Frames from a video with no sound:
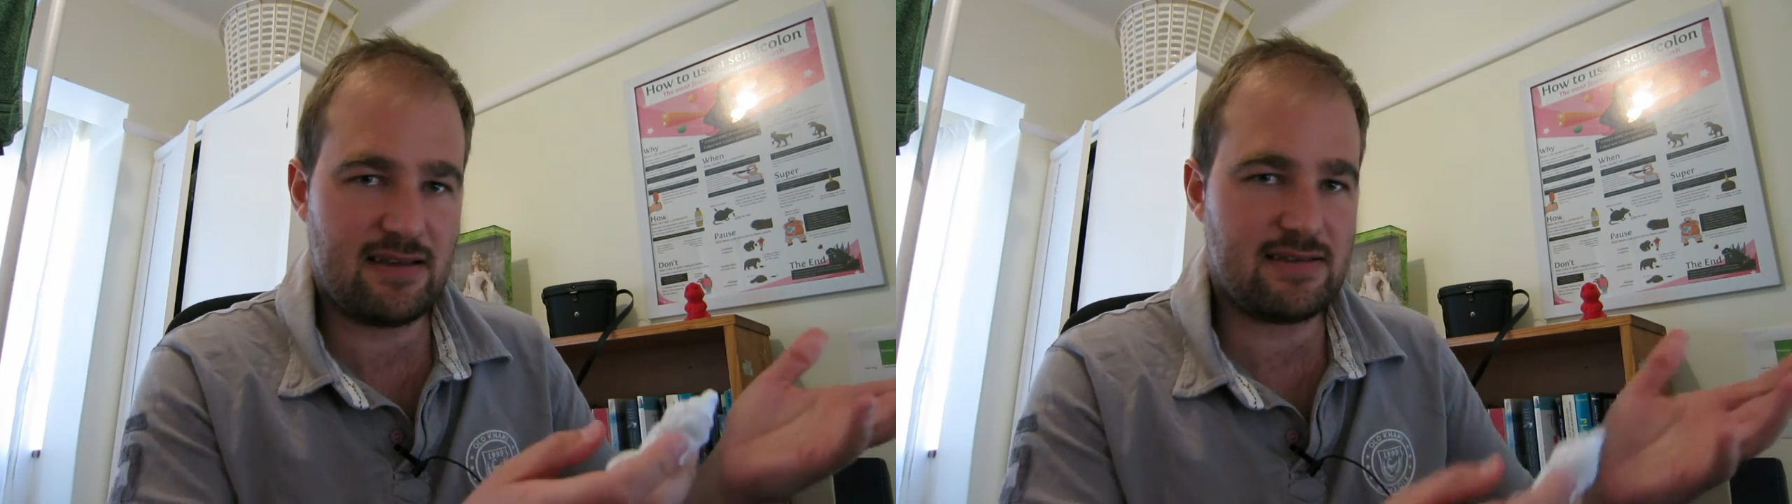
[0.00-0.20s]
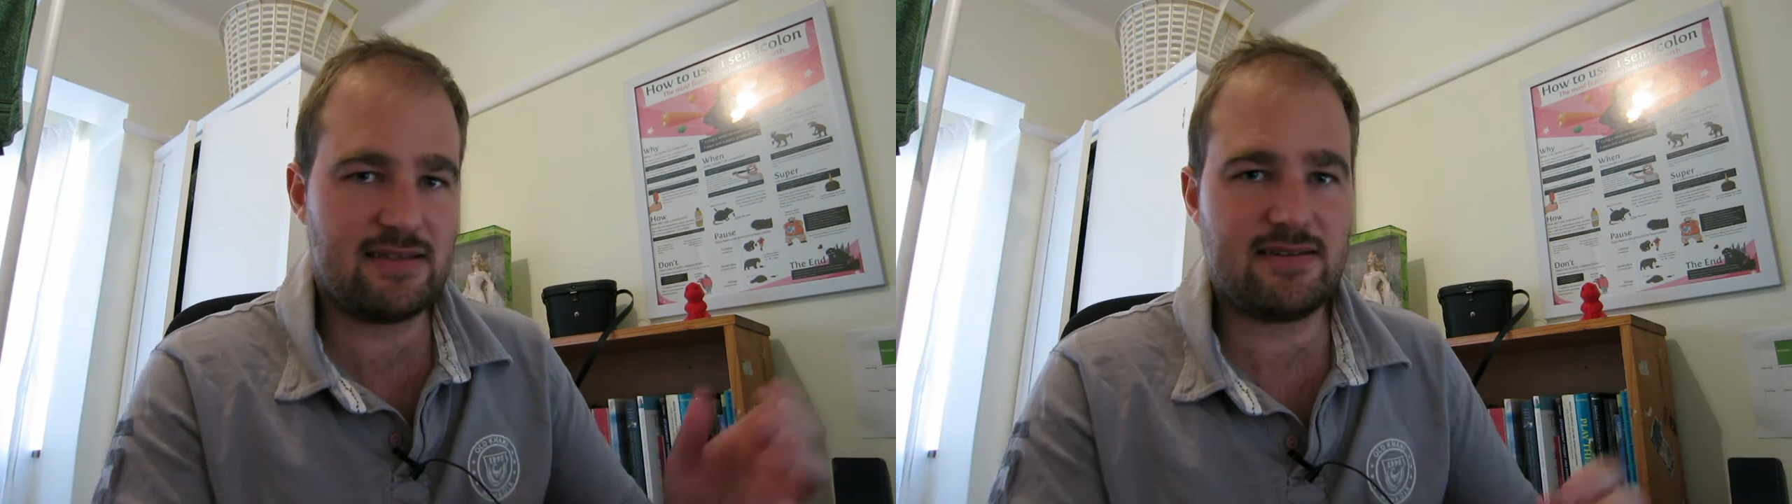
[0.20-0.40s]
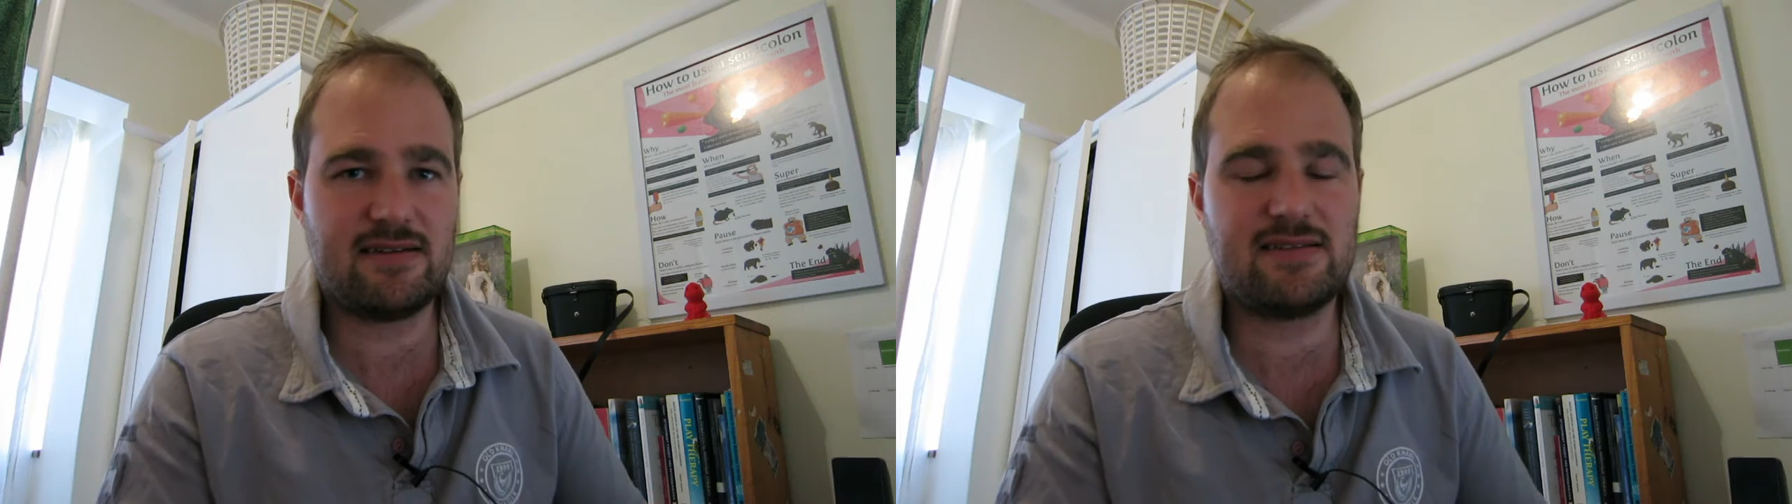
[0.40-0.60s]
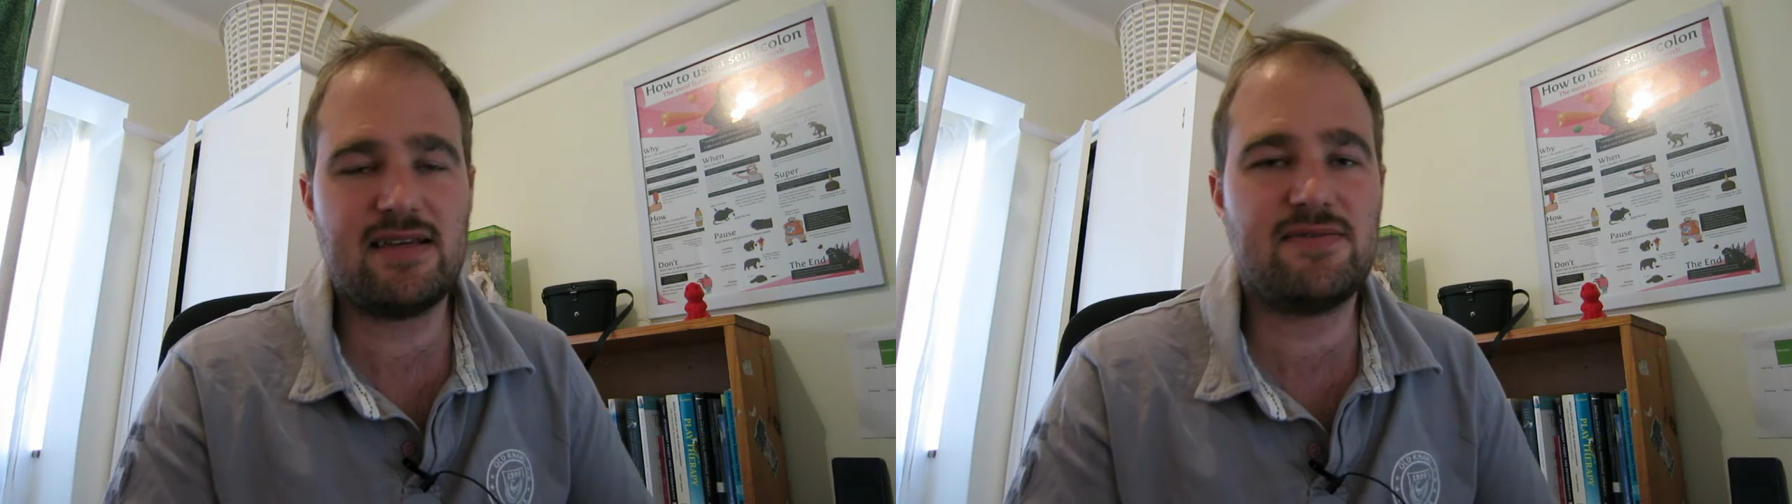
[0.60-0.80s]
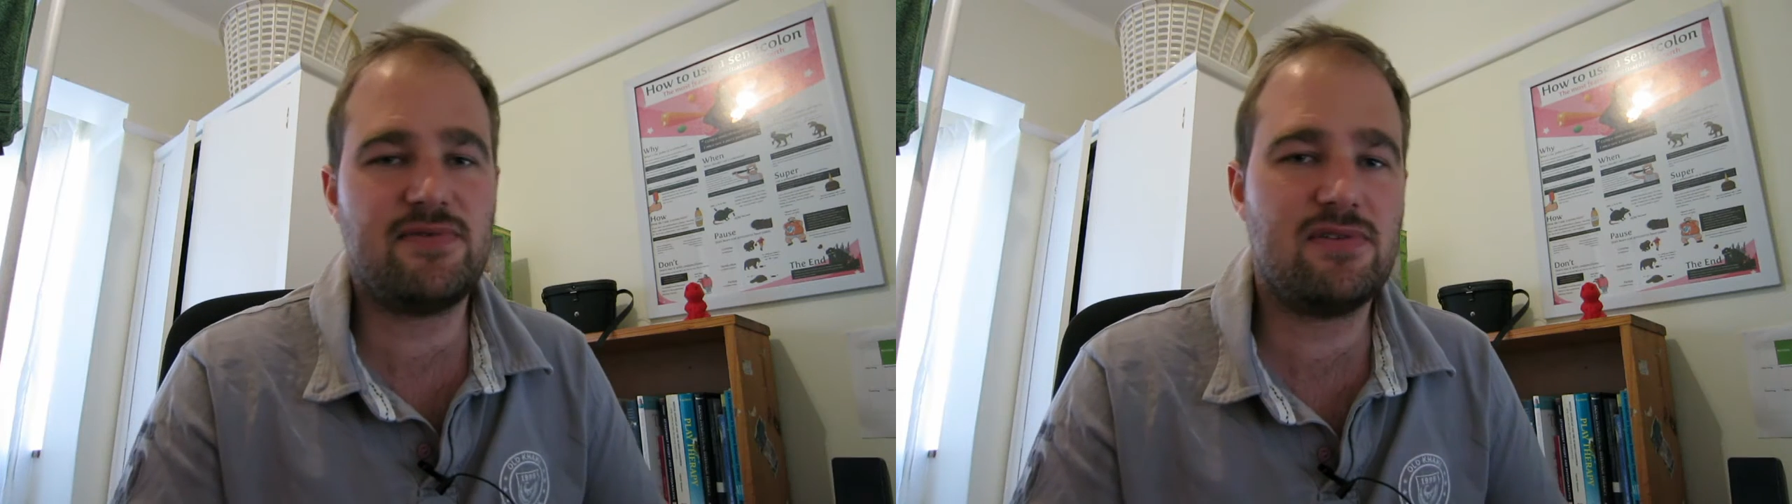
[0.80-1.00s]
there's this
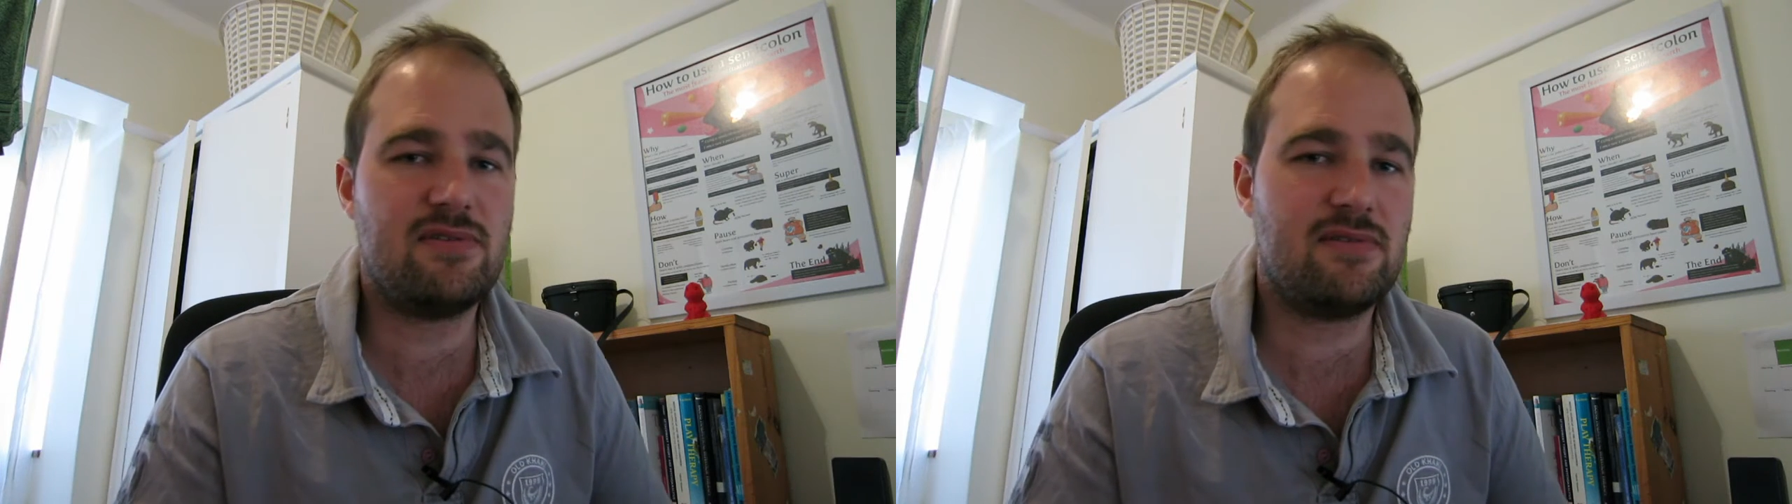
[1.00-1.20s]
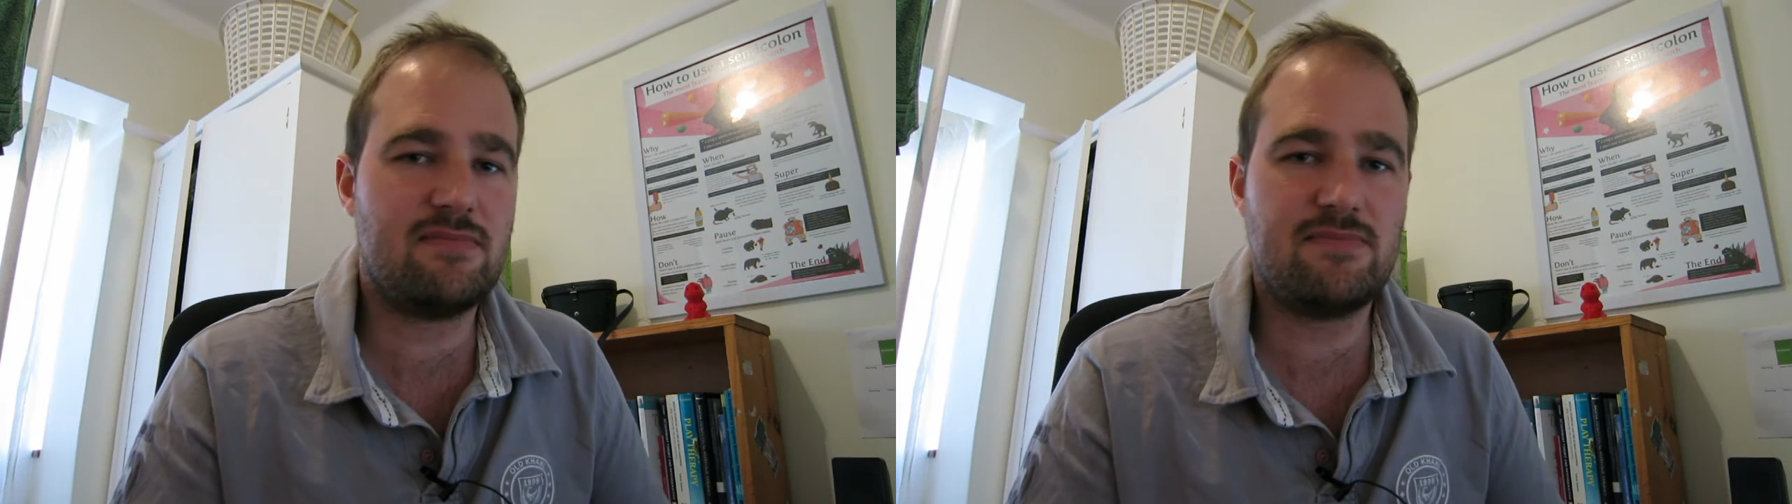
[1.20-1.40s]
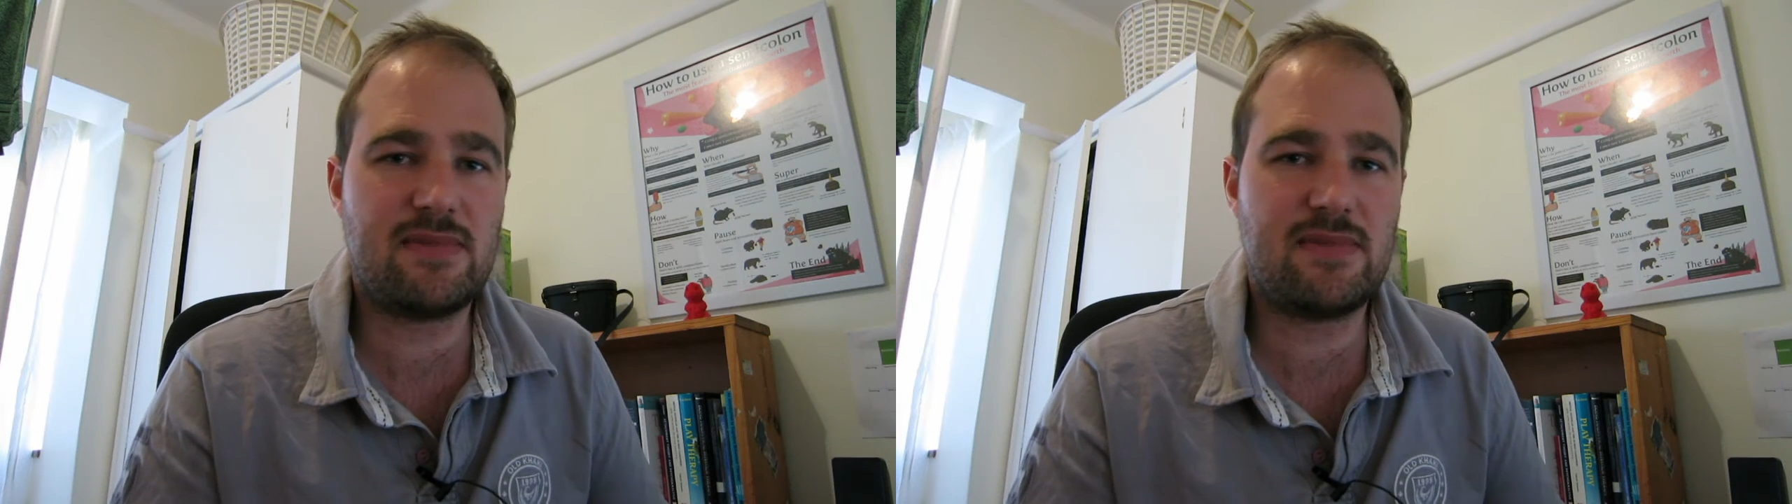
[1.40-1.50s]
successful